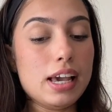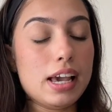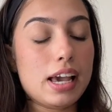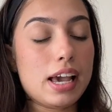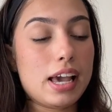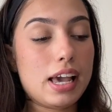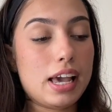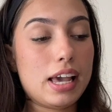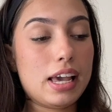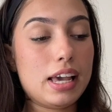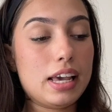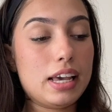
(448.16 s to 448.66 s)

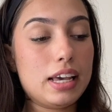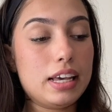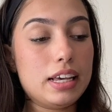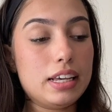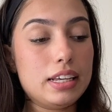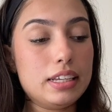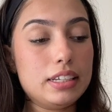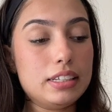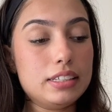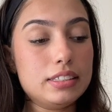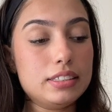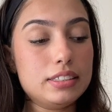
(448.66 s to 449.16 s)

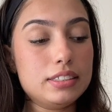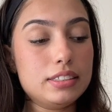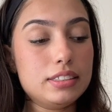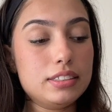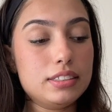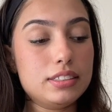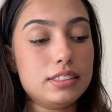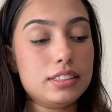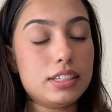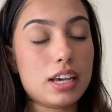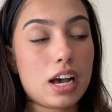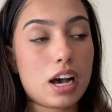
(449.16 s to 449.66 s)
And
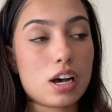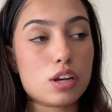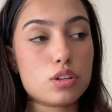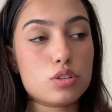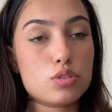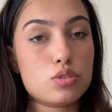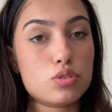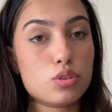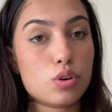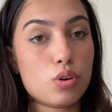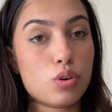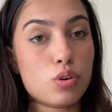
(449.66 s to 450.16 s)
yeah,
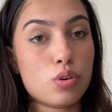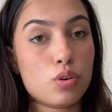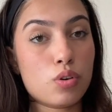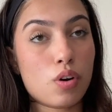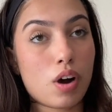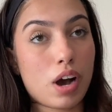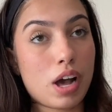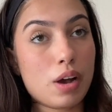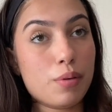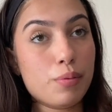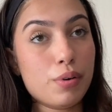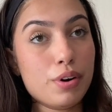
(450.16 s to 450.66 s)
so
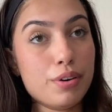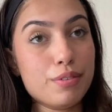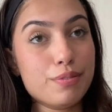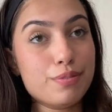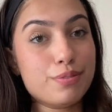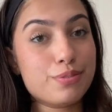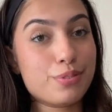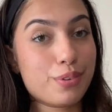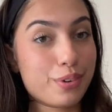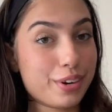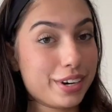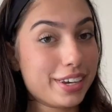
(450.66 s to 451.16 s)
I want
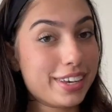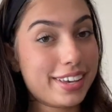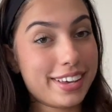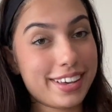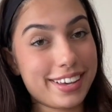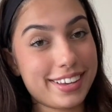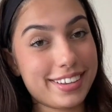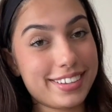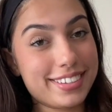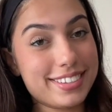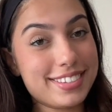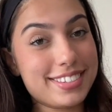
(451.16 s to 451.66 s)
4
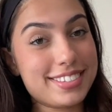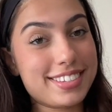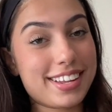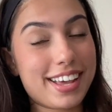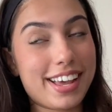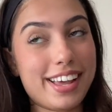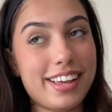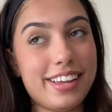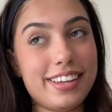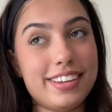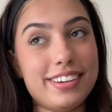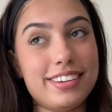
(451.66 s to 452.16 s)
kids.
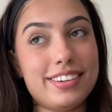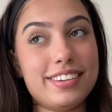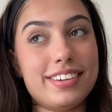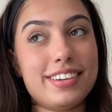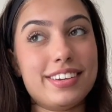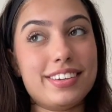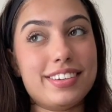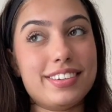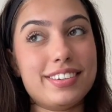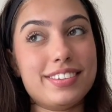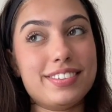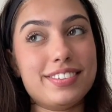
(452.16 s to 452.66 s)
And
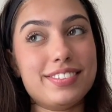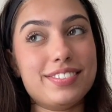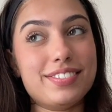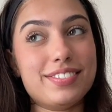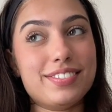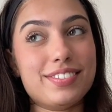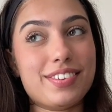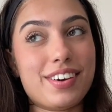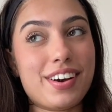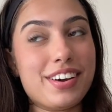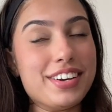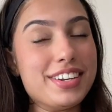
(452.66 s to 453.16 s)

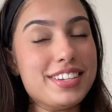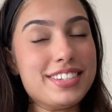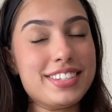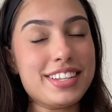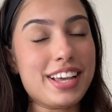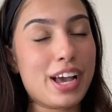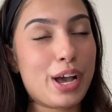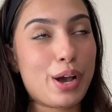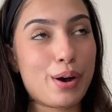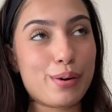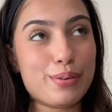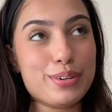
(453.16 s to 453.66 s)
honestly,
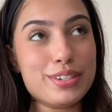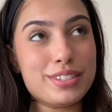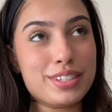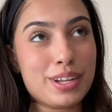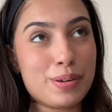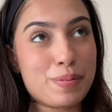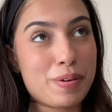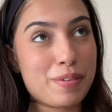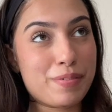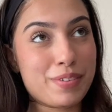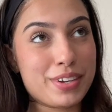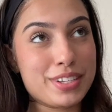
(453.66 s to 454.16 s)
I always tell
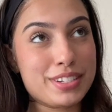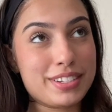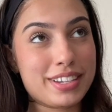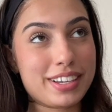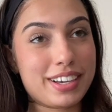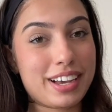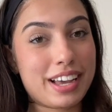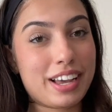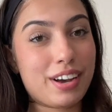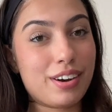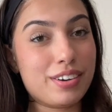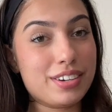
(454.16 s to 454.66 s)
my friends, like,
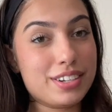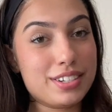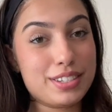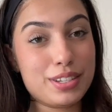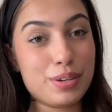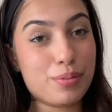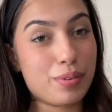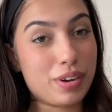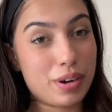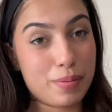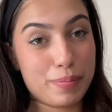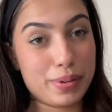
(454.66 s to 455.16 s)
I honestly
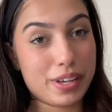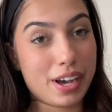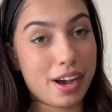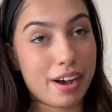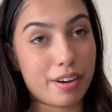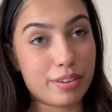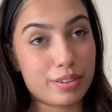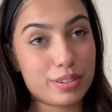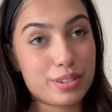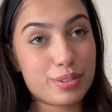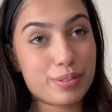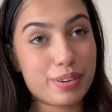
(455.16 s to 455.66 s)
want to be a
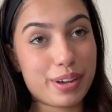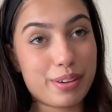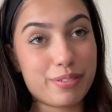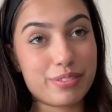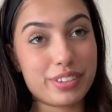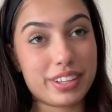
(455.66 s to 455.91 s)
housewife.